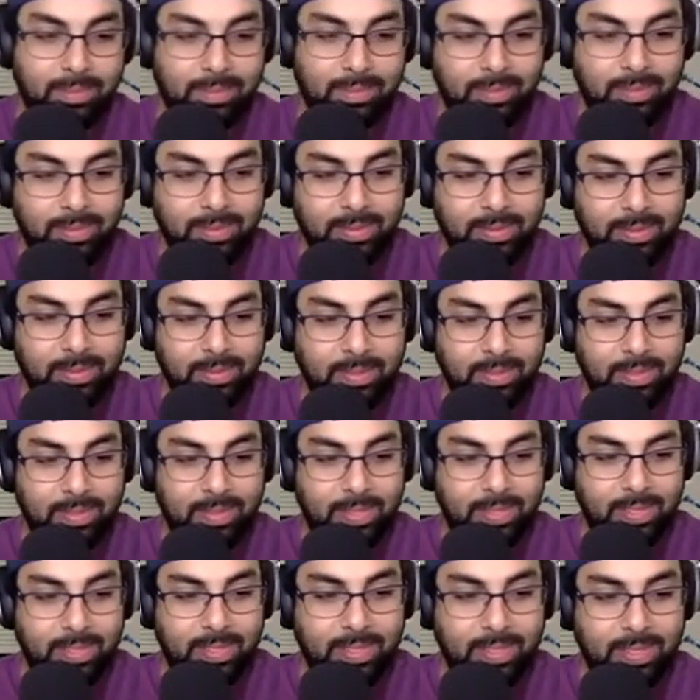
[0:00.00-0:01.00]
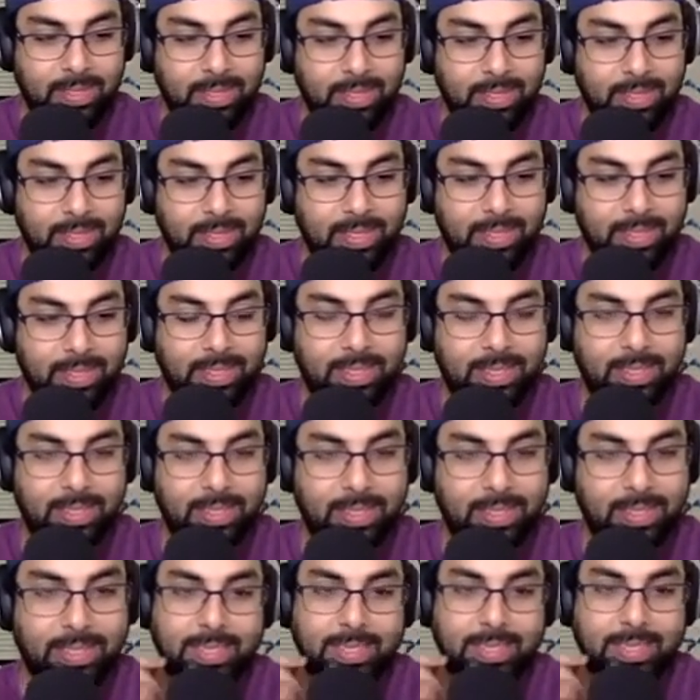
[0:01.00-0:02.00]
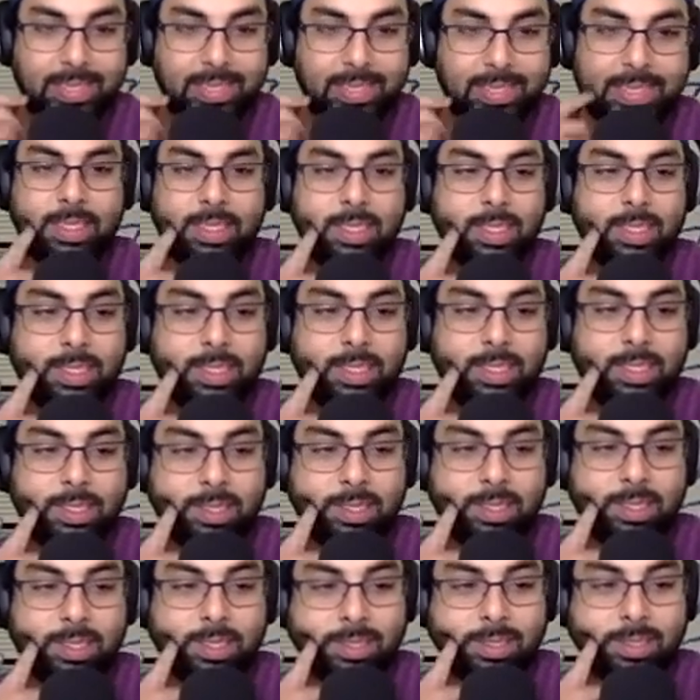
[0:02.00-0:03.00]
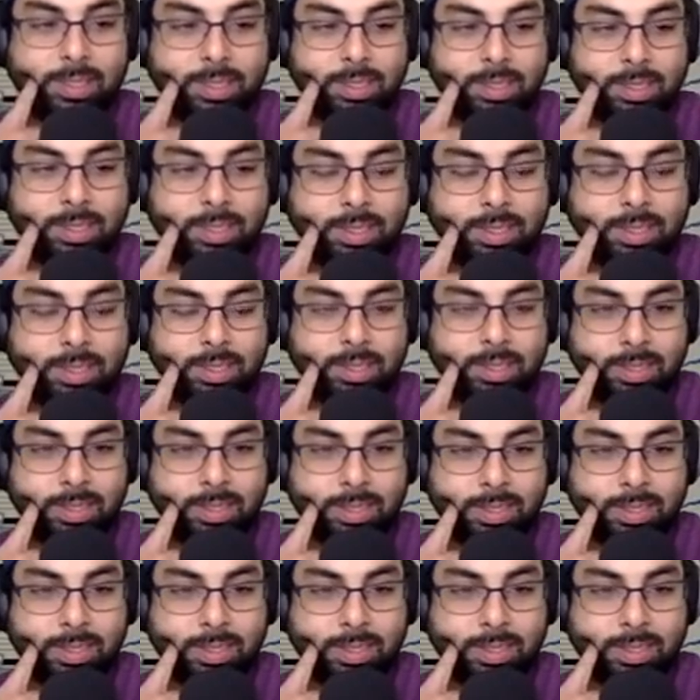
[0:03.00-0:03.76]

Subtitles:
No words are spoken by the person on screen.